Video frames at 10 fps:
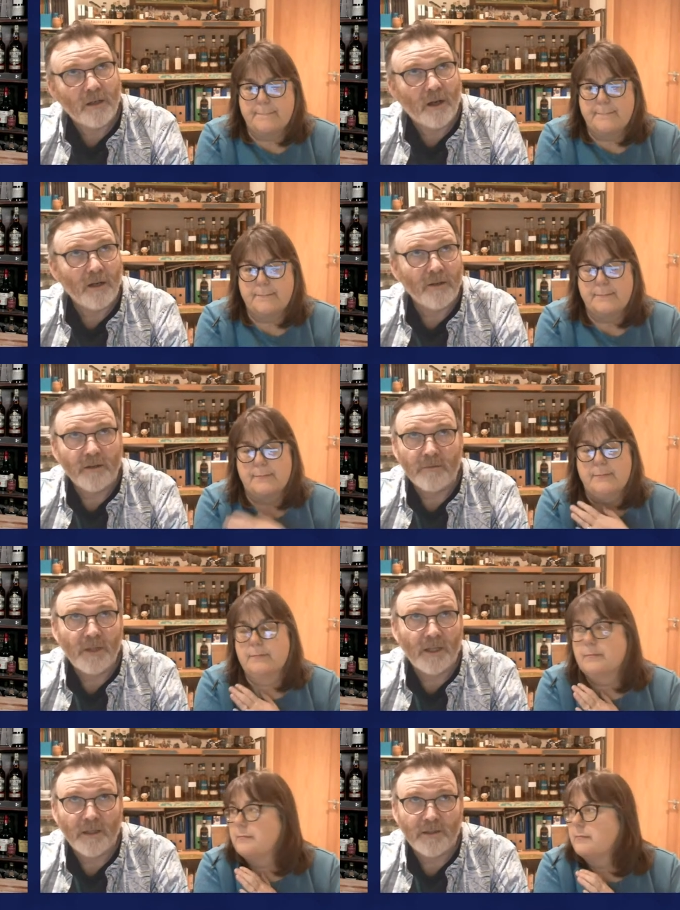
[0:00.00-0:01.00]
Speaker 1: in Ireland. I
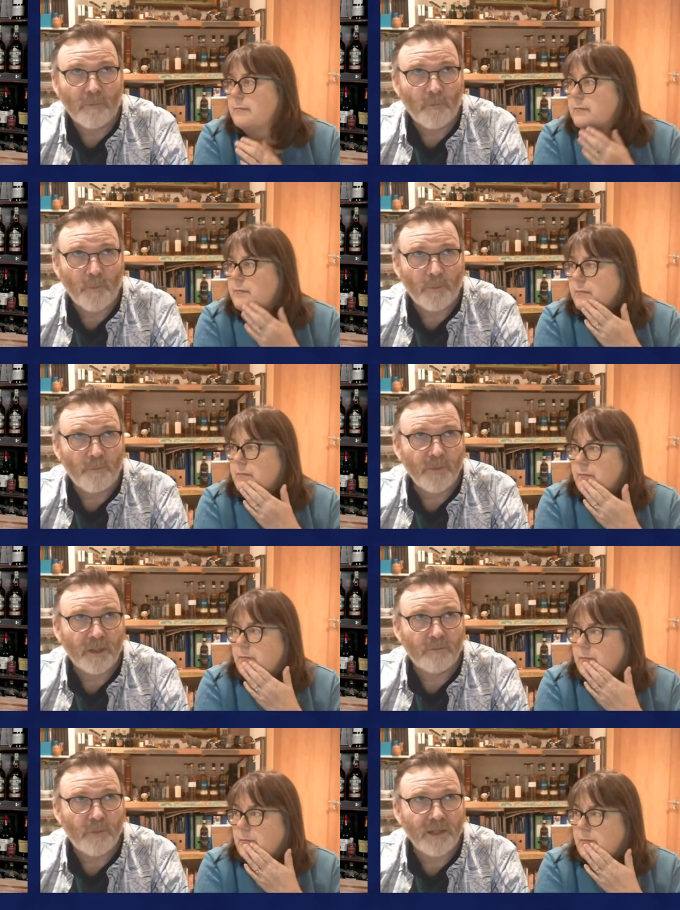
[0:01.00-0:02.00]
think it's a
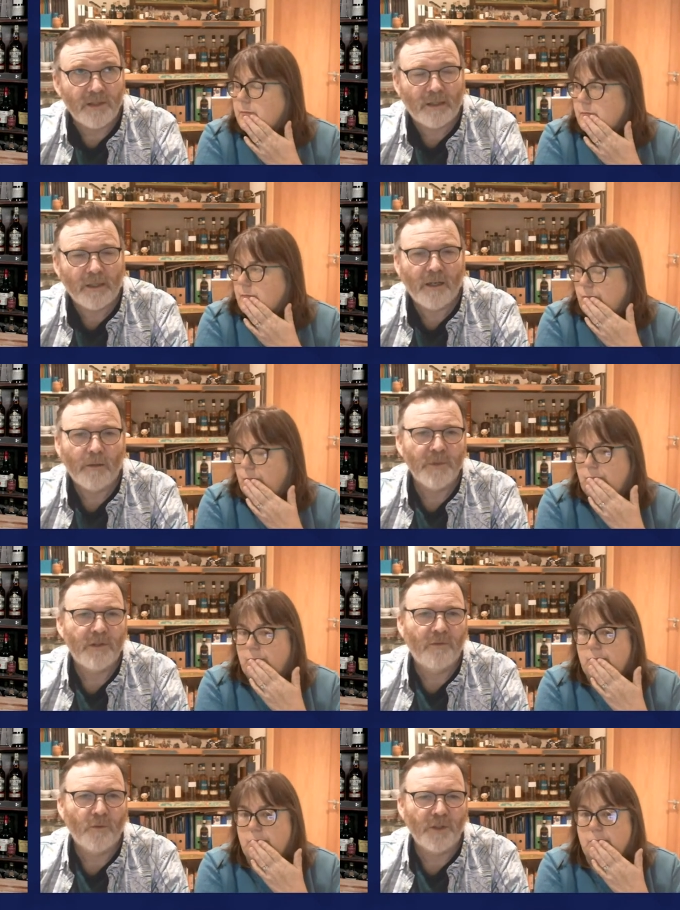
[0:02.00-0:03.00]
it basically comes to
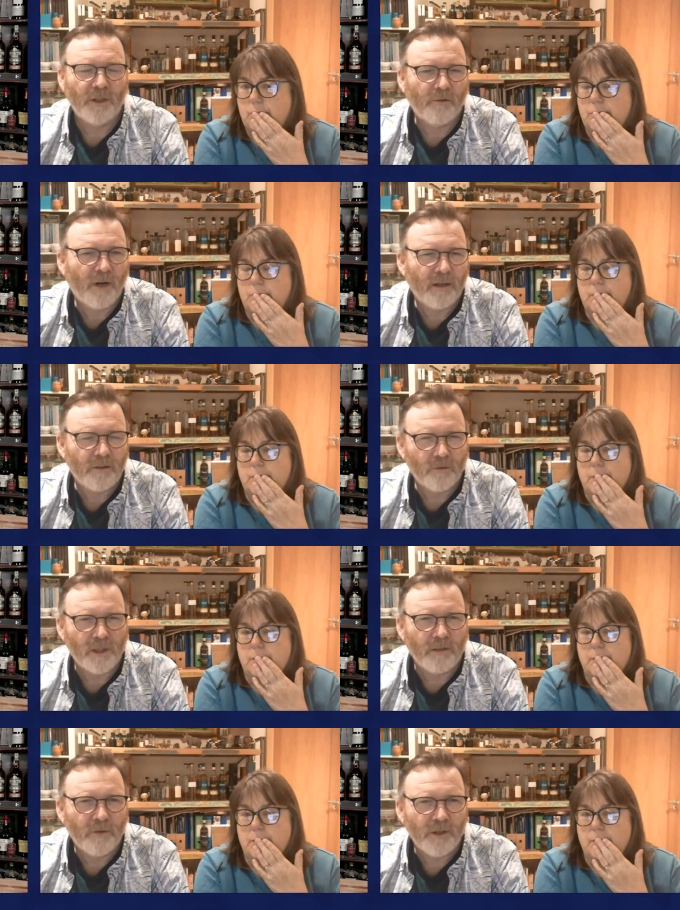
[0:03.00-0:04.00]
fourteen grand all
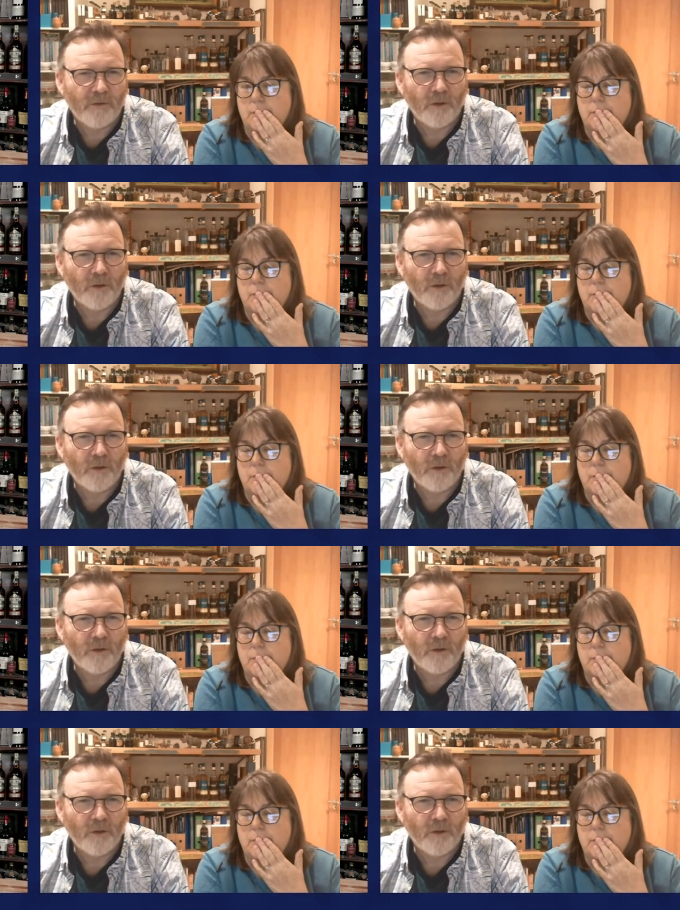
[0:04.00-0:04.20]
in when you've